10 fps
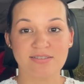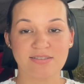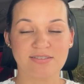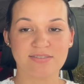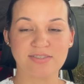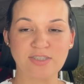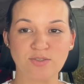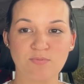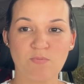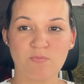
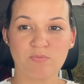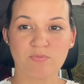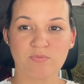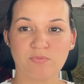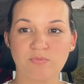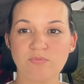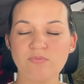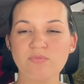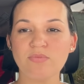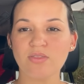
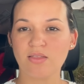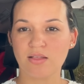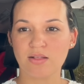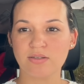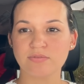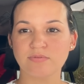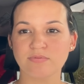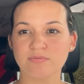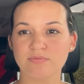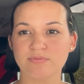
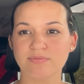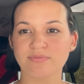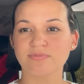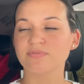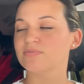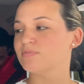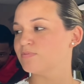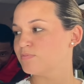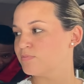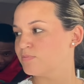
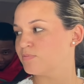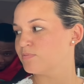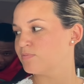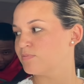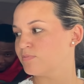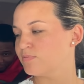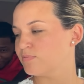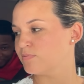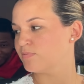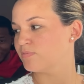
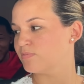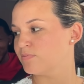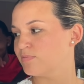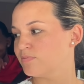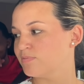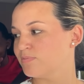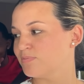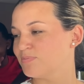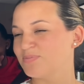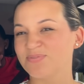
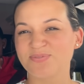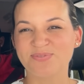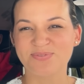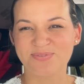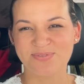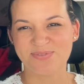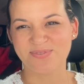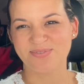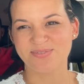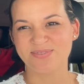The person shown says nothing.